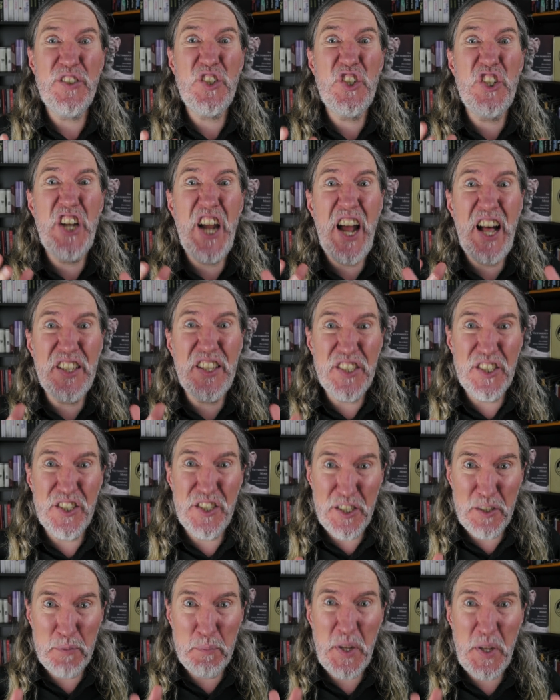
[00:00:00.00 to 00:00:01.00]

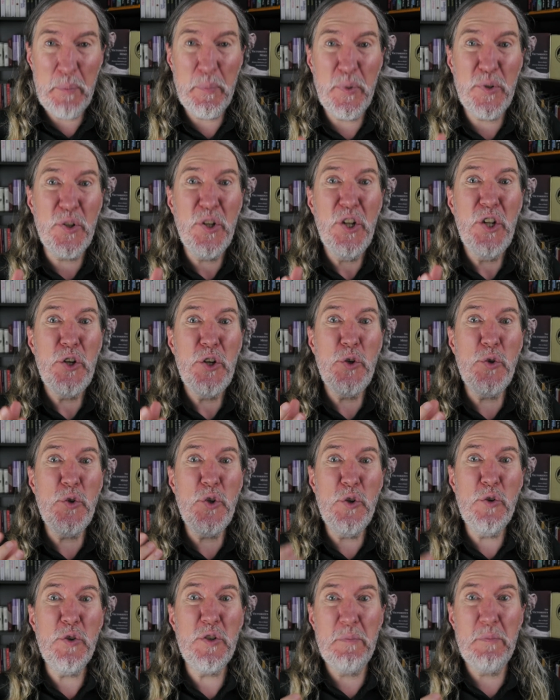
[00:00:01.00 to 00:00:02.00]
challenges people who
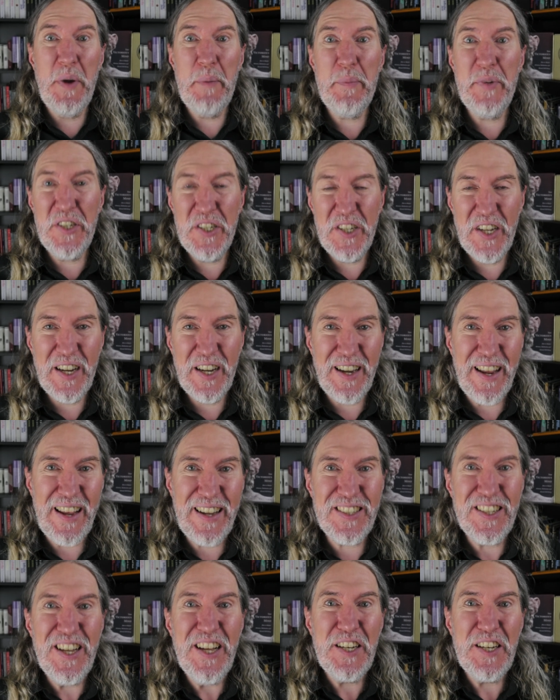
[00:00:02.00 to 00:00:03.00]
use memory techniques